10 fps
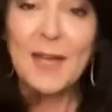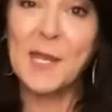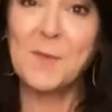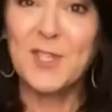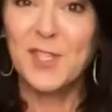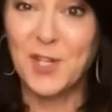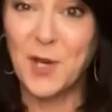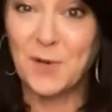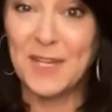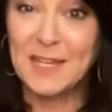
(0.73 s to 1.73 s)
My name is
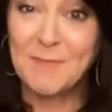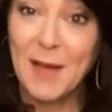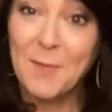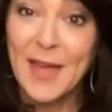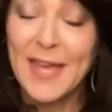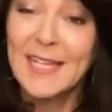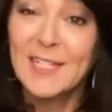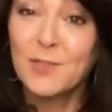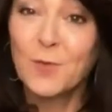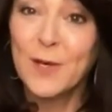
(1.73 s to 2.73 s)
Joni. My
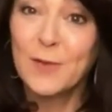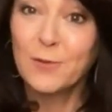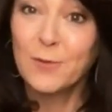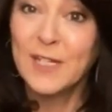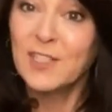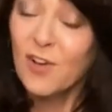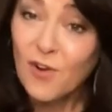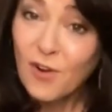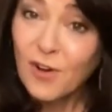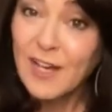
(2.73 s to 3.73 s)
page is Weathered Wings
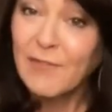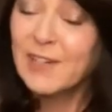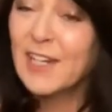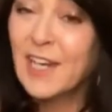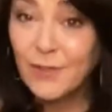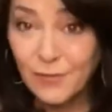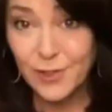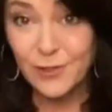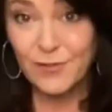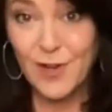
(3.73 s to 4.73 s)
Art. I would love for
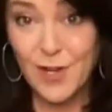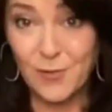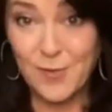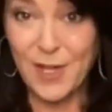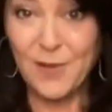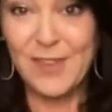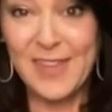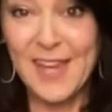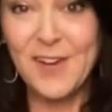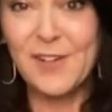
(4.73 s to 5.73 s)
you to follow me over
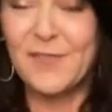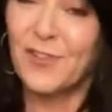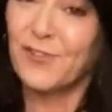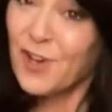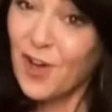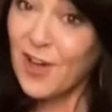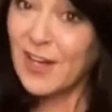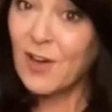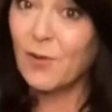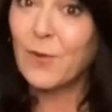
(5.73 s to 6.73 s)
there if you're not
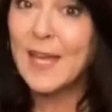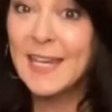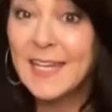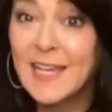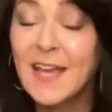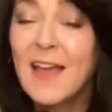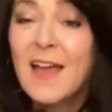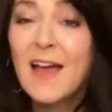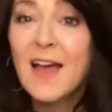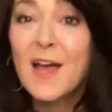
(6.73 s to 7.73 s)
already.
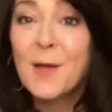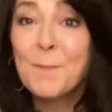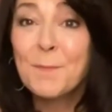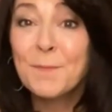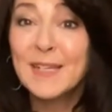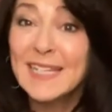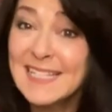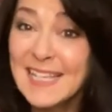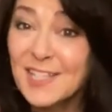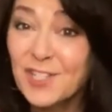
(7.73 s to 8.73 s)
Um, but
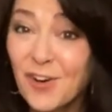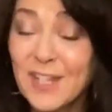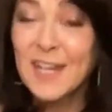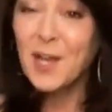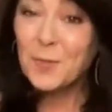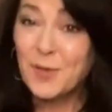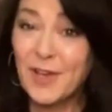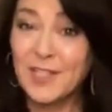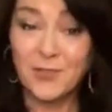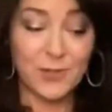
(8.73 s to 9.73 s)
let's get started. I hope you
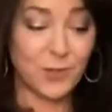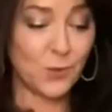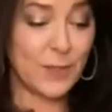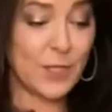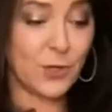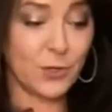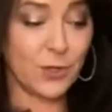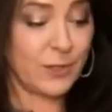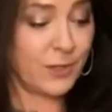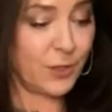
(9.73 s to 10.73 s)
guys are enjoying your,
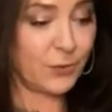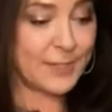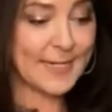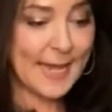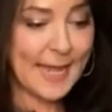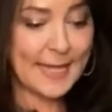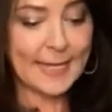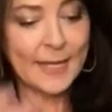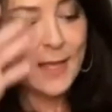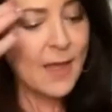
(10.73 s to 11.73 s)
your
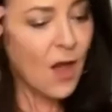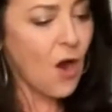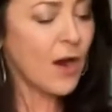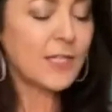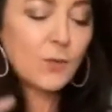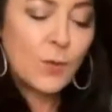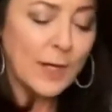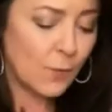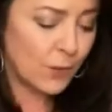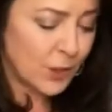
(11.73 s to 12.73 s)
day. All right, so what
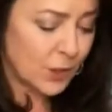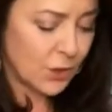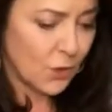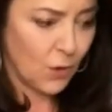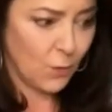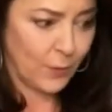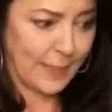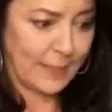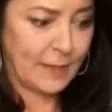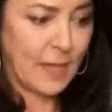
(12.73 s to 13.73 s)
I want to start
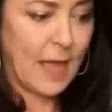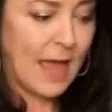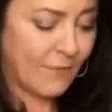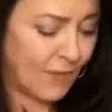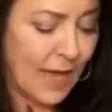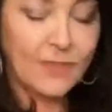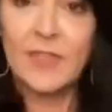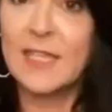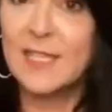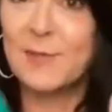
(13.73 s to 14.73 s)
with, I've got
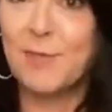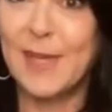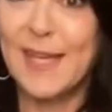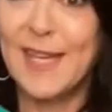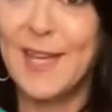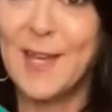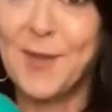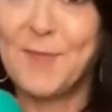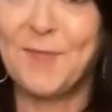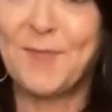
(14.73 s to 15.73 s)
these big
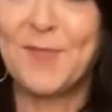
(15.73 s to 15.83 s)
um,